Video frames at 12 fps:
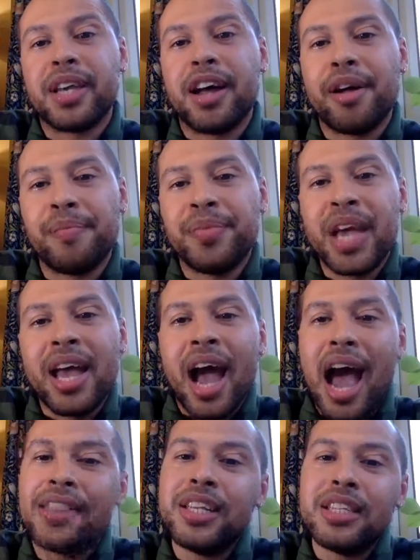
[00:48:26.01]

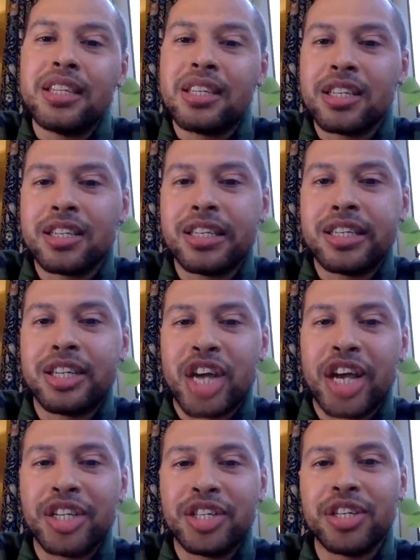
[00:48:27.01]
And this is just a
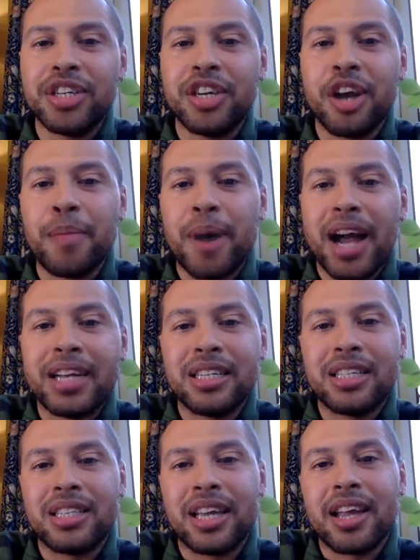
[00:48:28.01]
suggestion, but I
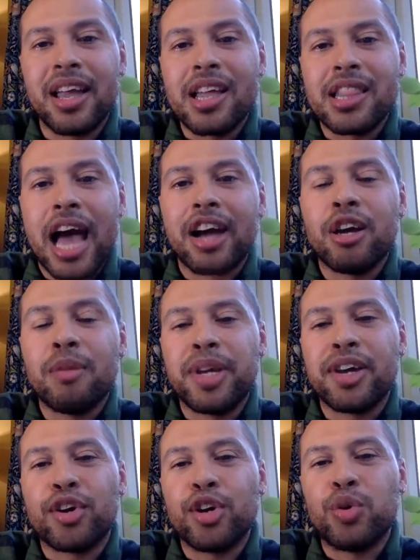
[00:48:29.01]
just think that could be
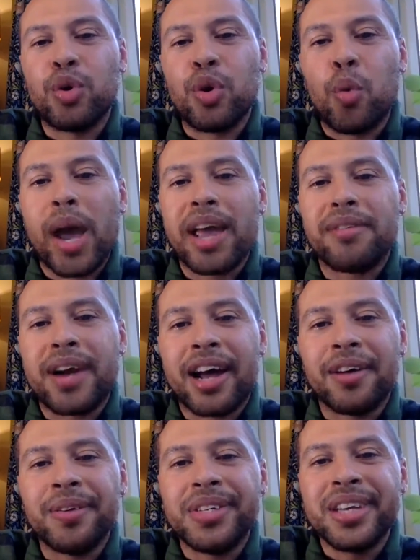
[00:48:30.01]
a good way
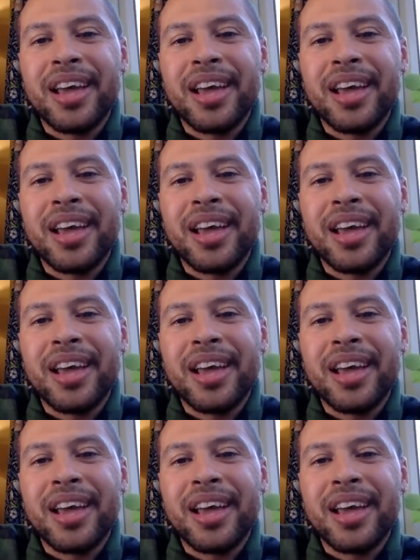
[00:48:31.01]
around.